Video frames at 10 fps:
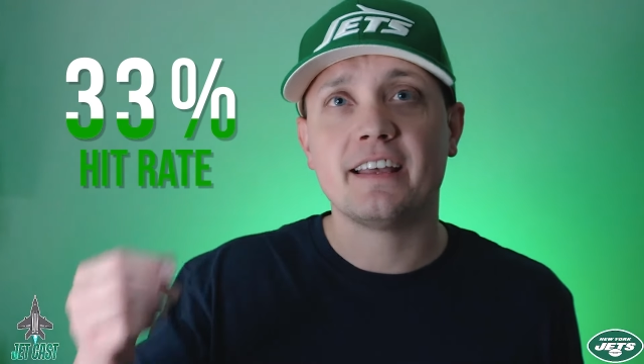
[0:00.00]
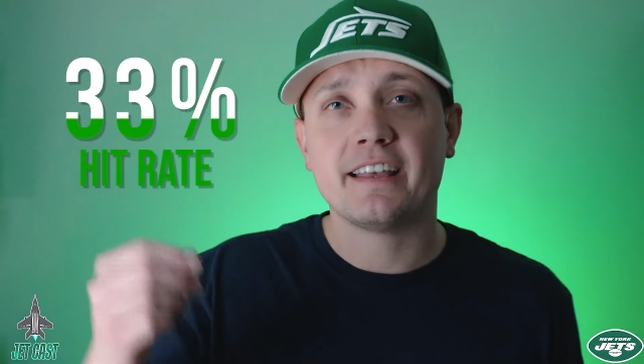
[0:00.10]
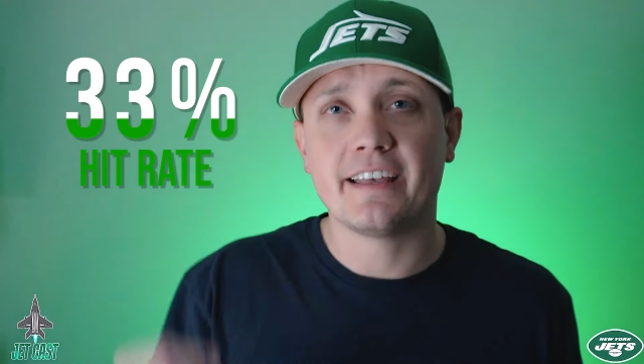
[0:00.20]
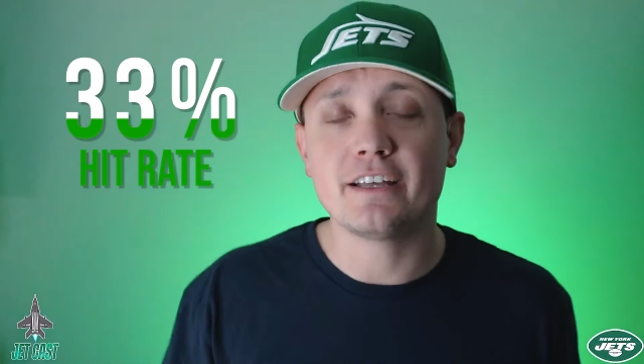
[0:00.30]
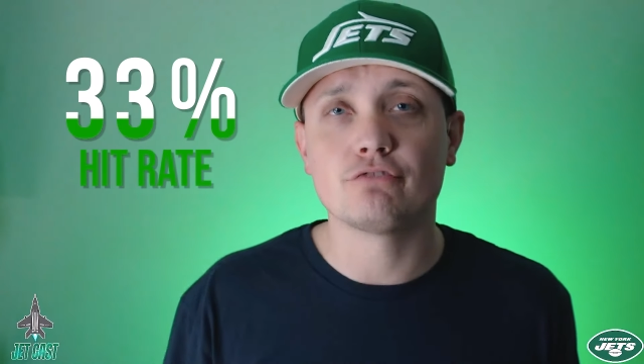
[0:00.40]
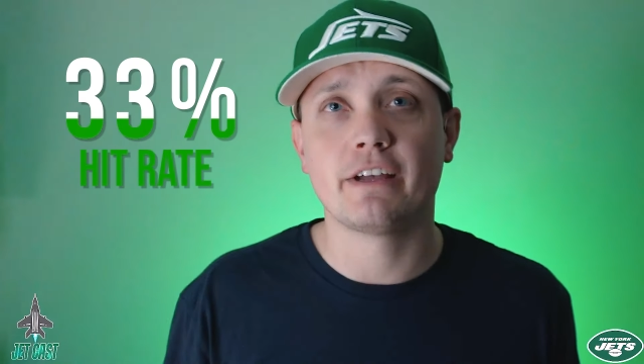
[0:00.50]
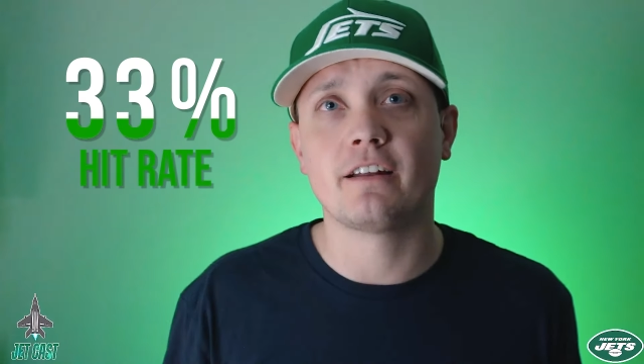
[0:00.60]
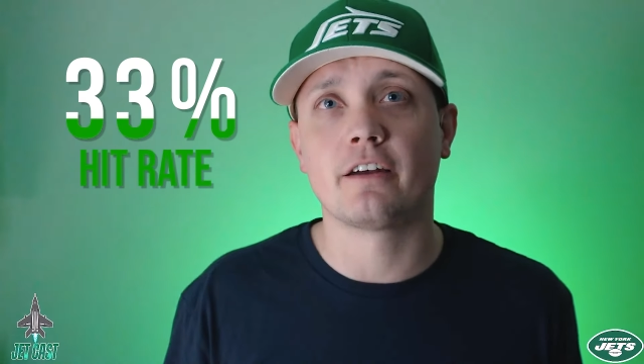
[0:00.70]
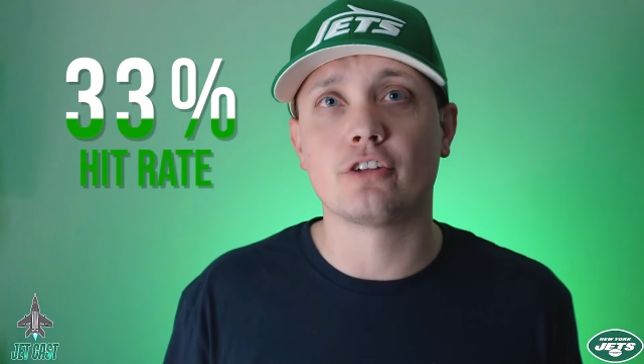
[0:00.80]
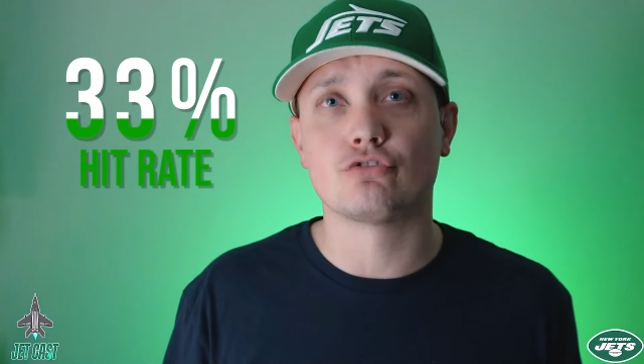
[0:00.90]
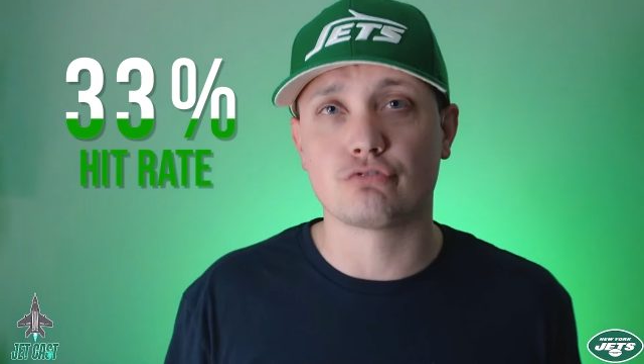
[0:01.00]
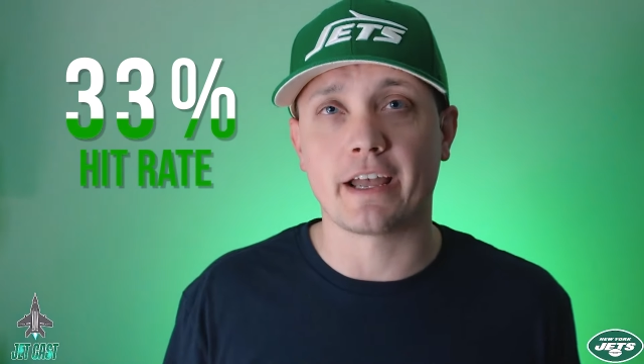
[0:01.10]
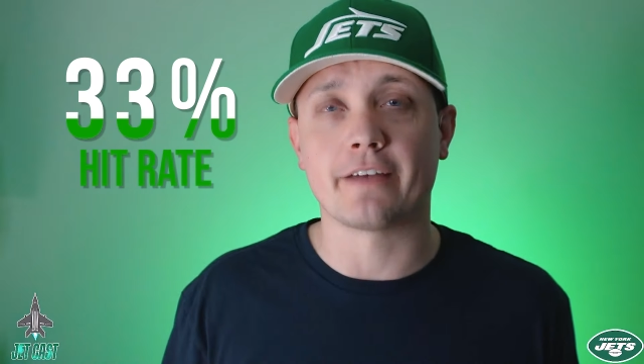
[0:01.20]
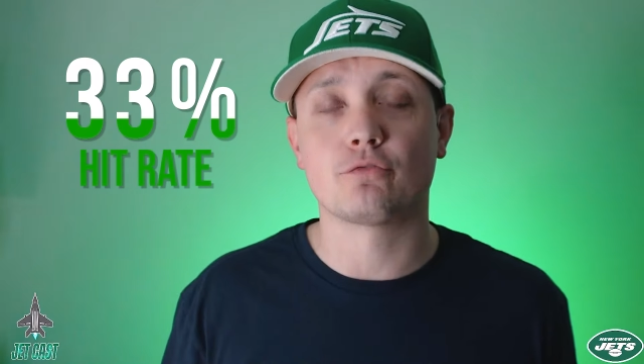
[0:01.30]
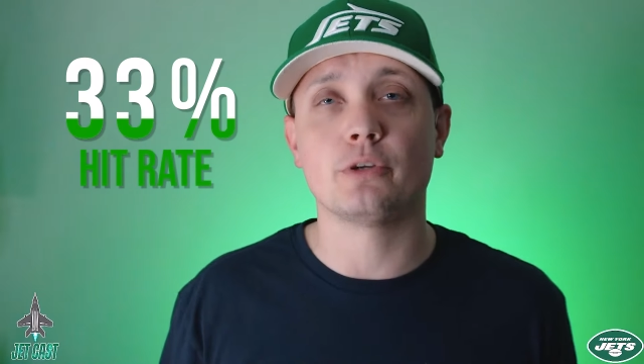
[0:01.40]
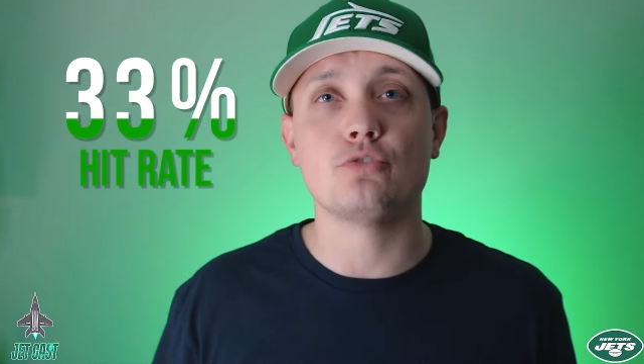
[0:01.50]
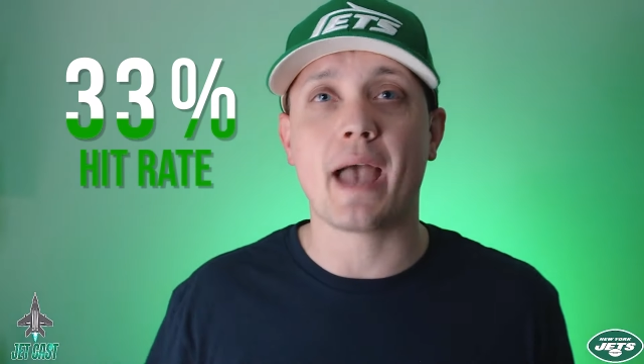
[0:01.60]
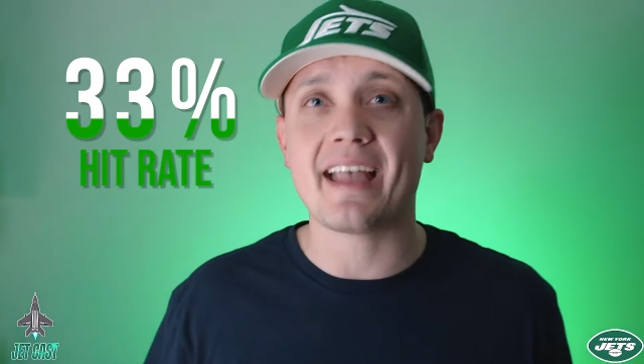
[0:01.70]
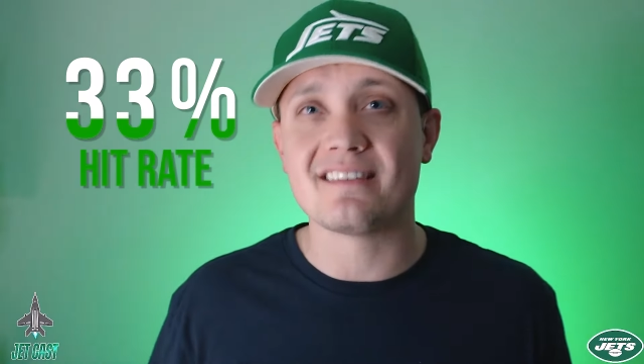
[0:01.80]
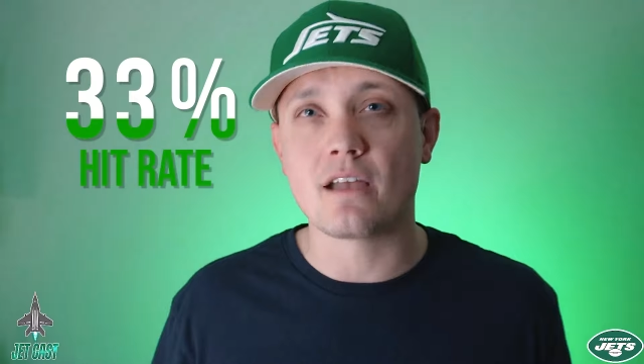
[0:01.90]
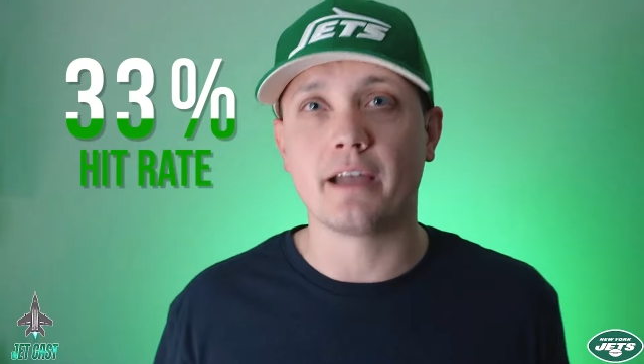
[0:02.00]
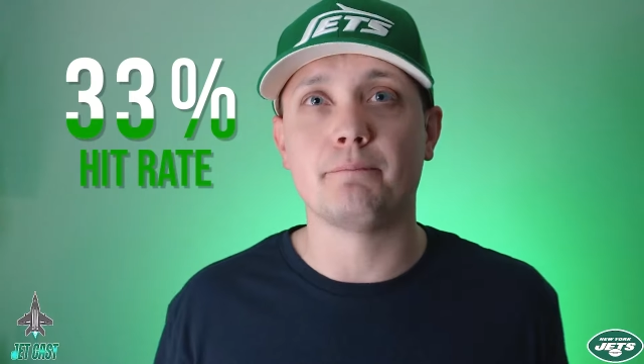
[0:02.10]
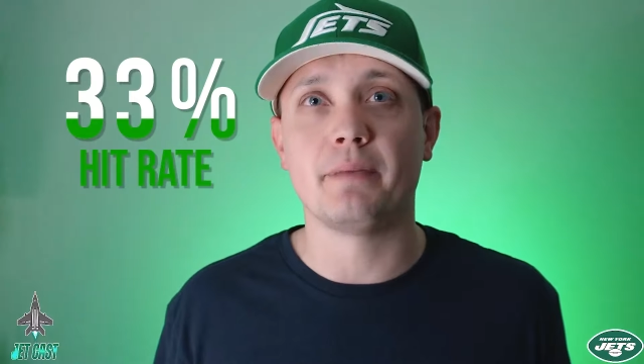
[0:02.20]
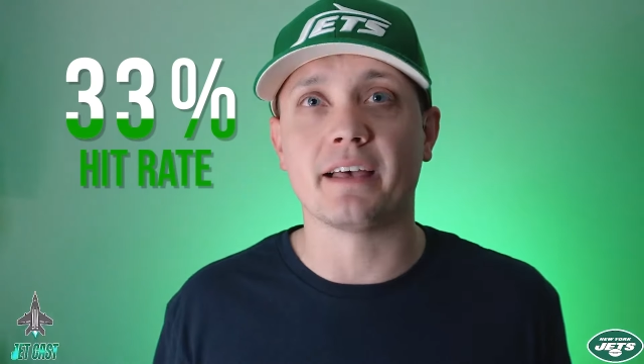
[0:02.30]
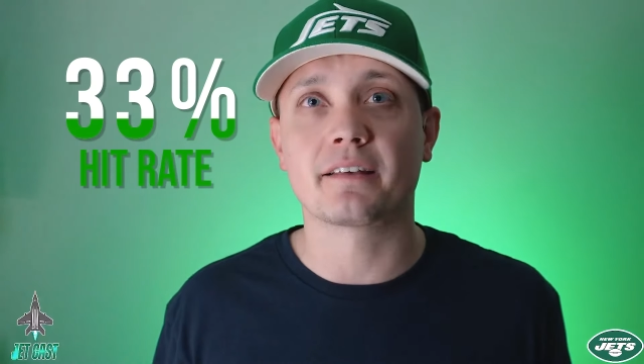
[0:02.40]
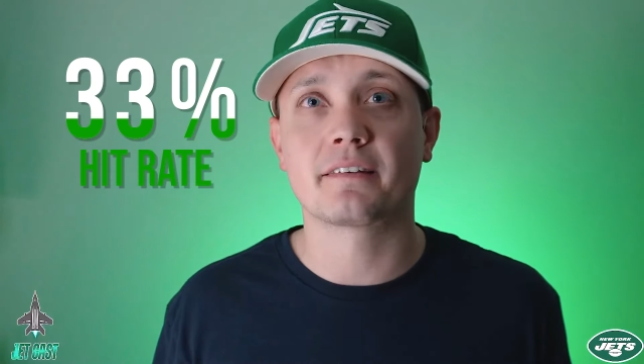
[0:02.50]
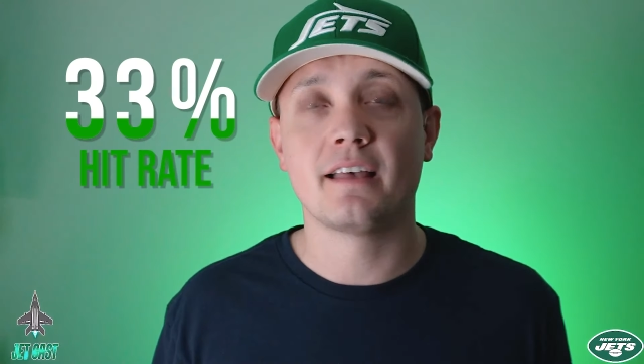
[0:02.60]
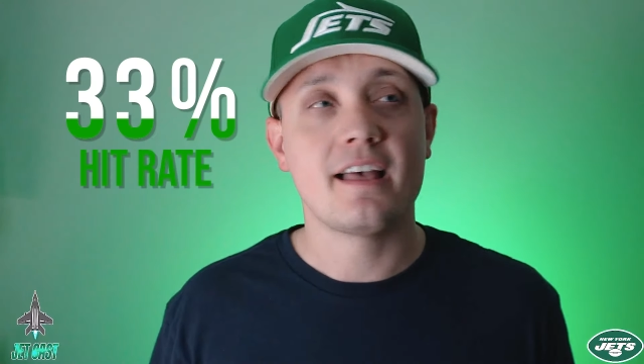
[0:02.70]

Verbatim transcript: hit rate on a draft where you had nine picks.